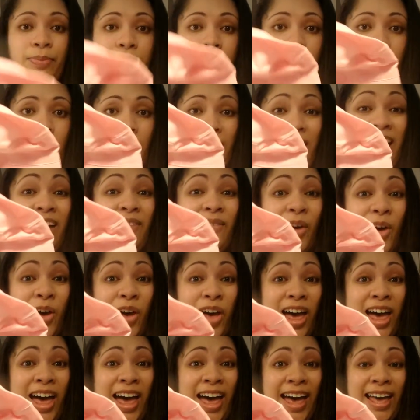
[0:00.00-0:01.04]
I have her
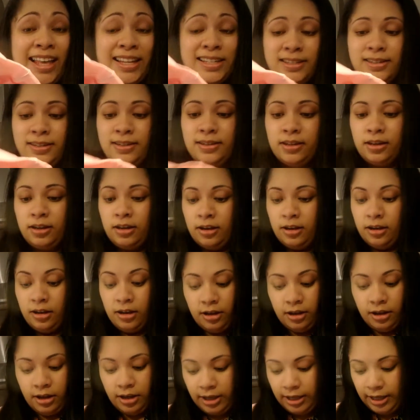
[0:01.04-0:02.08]
hat
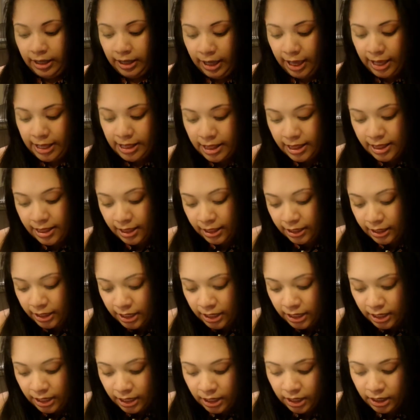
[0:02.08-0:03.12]
in case it's
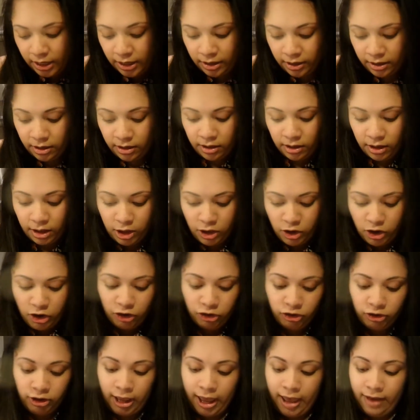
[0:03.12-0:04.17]
sunny. I
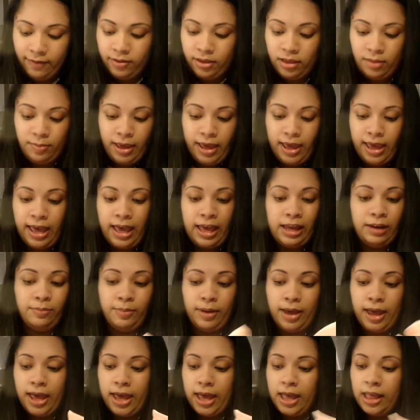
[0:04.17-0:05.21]
usually have spare
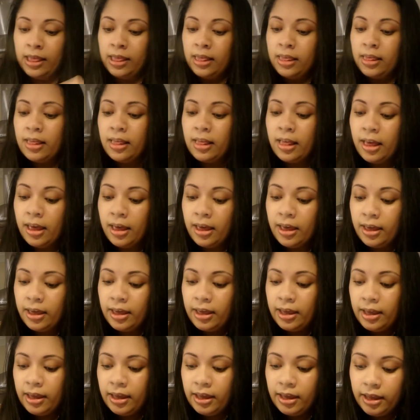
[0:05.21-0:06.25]
headbands
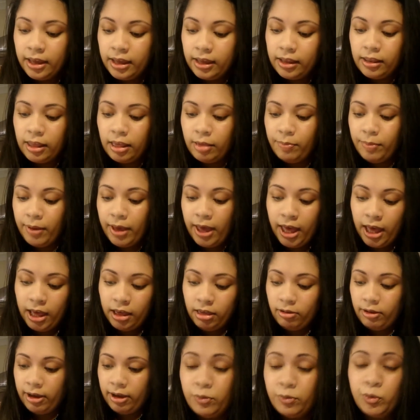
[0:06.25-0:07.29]
in this bag,
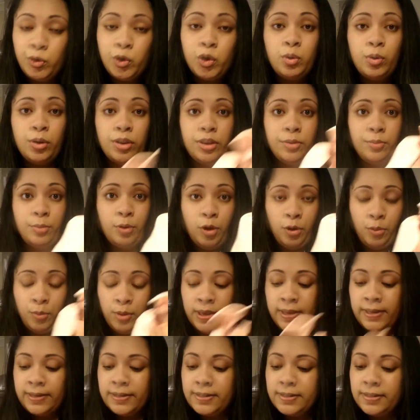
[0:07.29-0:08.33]
so I 2 at the
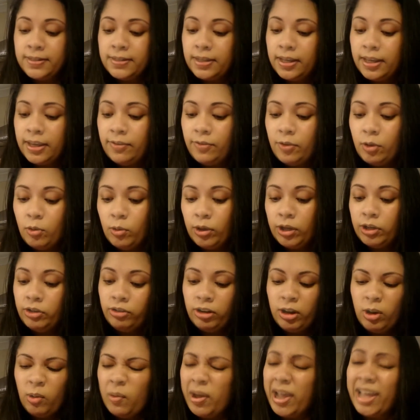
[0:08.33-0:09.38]
moment. If you're
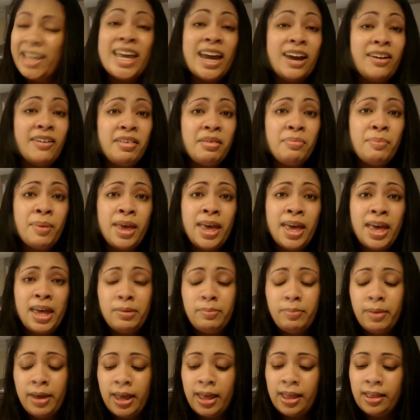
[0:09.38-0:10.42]
wondering why I carry spare
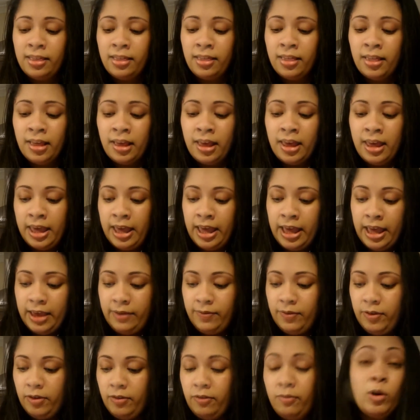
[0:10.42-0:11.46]
headbands,
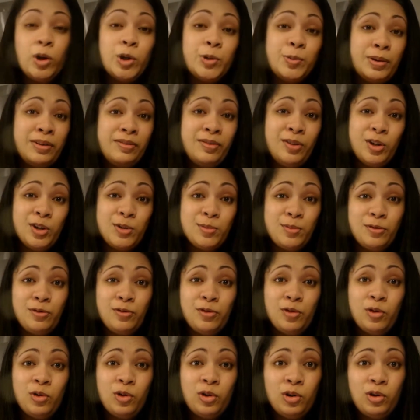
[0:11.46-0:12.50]
if you've watched my vlogs
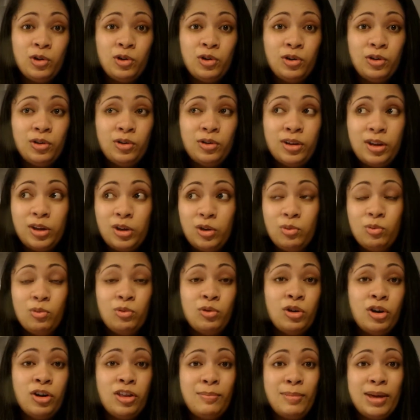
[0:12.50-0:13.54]
before, you will
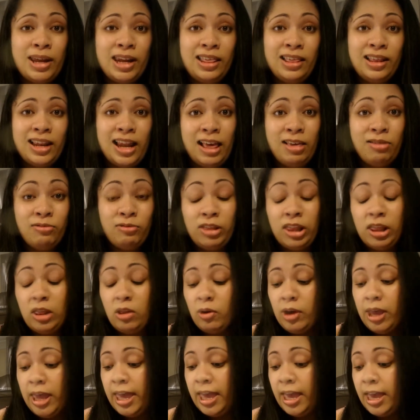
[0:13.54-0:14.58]
know that Maddison has really
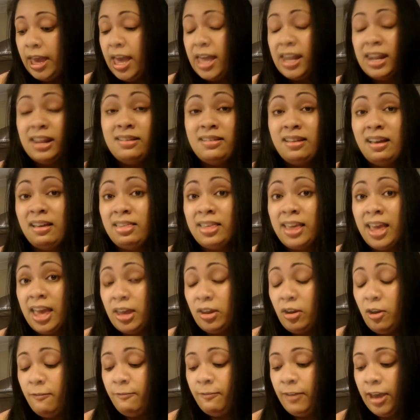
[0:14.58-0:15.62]
long hair and it does get
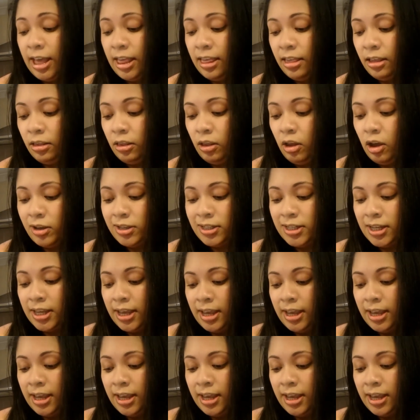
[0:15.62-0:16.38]
in her face a lot.